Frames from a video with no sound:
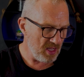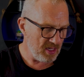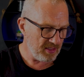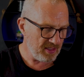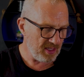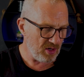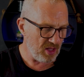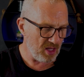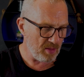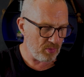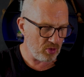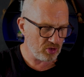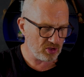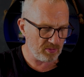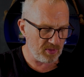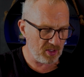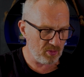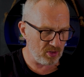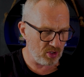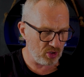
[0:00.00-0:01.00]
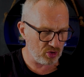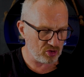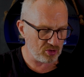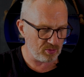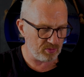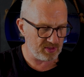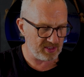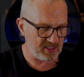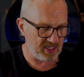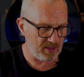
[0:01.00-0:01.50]
Down at the bottom here, we've got
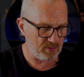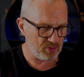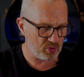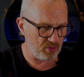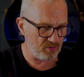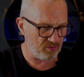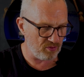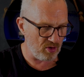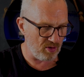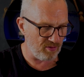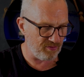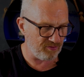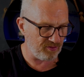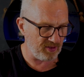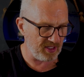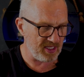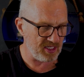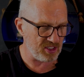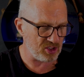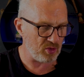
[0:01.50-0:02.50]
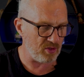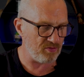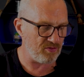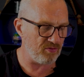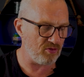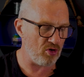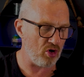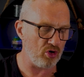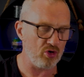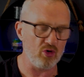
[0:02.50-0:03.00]
some tabs. We've got fleet, so if
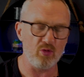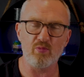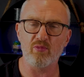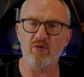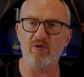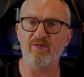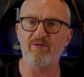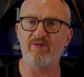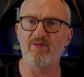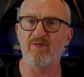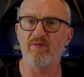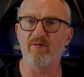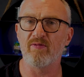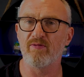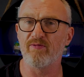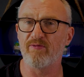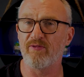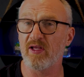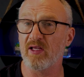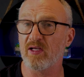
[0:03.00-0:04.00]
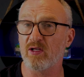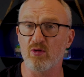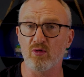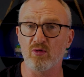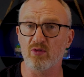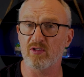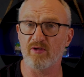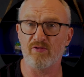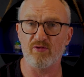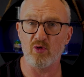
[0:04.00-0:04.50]
you've got a number of
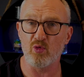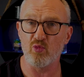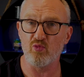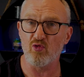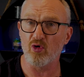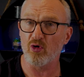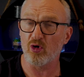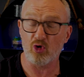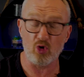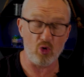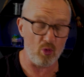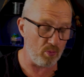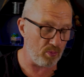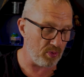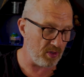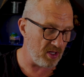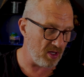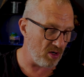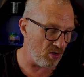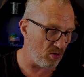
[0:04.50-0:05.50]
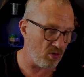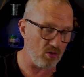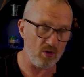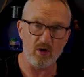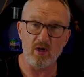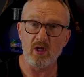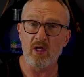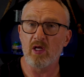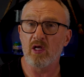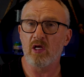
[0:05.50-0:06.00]
vehicles, if you run a company,
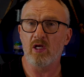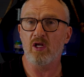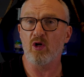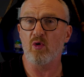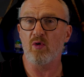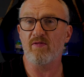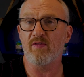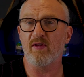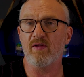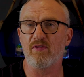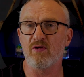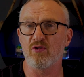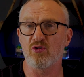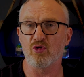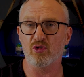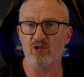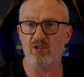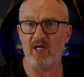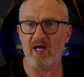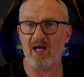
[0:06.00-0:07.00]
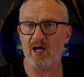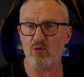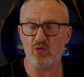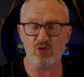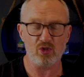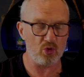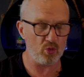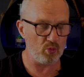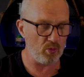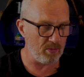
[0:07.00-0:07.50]
or even if you're just a
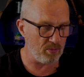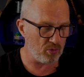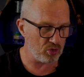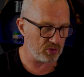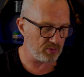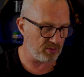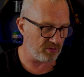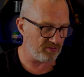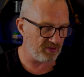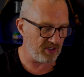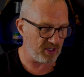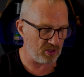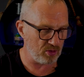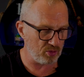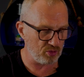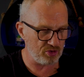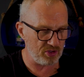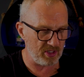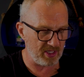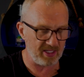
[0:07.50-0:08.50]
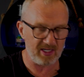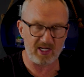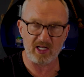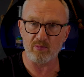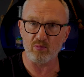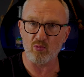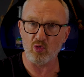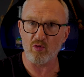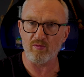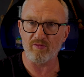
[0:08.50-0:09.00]
household with multiple vehicles, you can
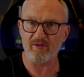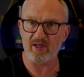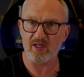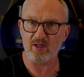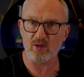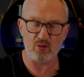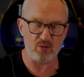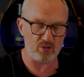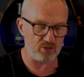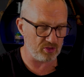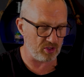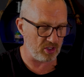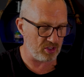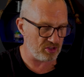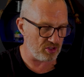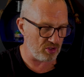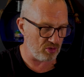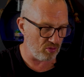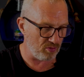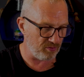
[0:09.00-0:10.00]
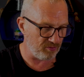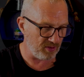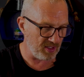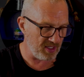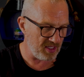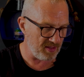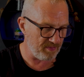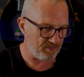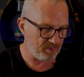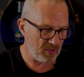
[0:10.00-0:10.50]
add more vehicles to your
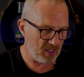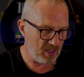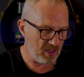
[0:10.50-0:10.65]
fleet.